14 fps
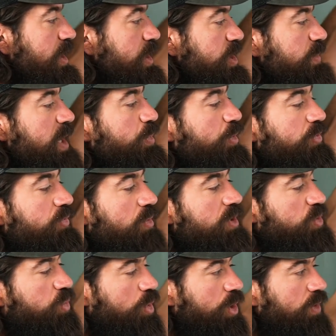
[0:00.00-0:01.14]
Because people throw
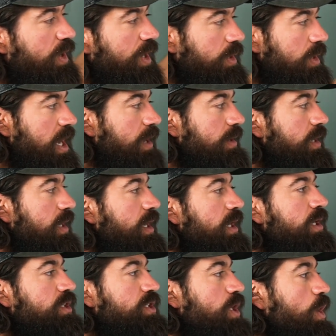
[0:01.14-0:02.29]
this word around a lot.
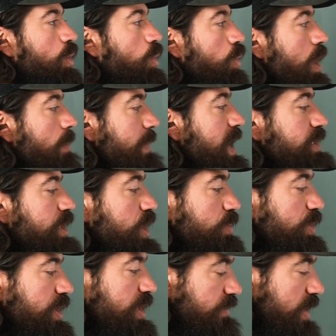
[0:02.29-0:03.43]
So what makes a
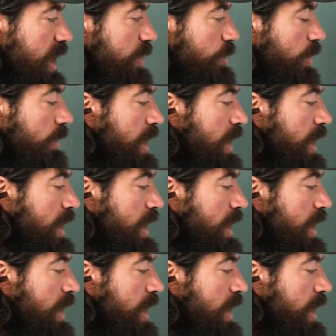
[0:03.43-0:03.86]
community valuable?